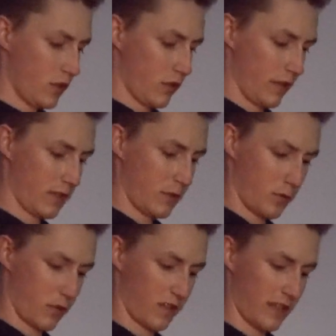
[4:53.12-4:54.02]
So now
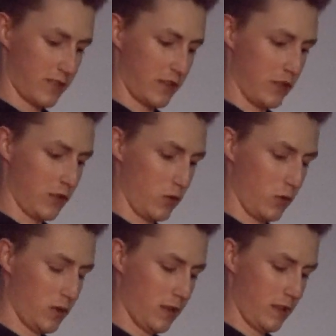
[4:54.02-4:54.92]
all that's left to
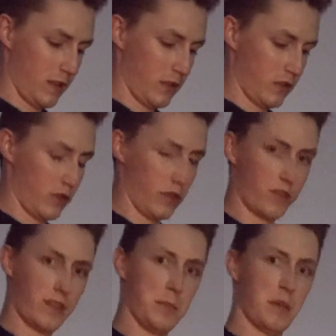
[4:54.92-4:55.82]
do is to
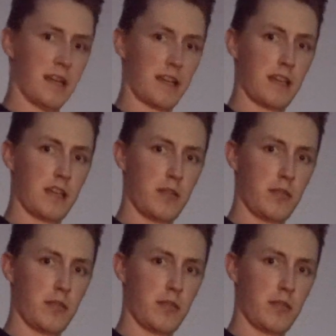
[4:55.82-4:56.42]
just sit back.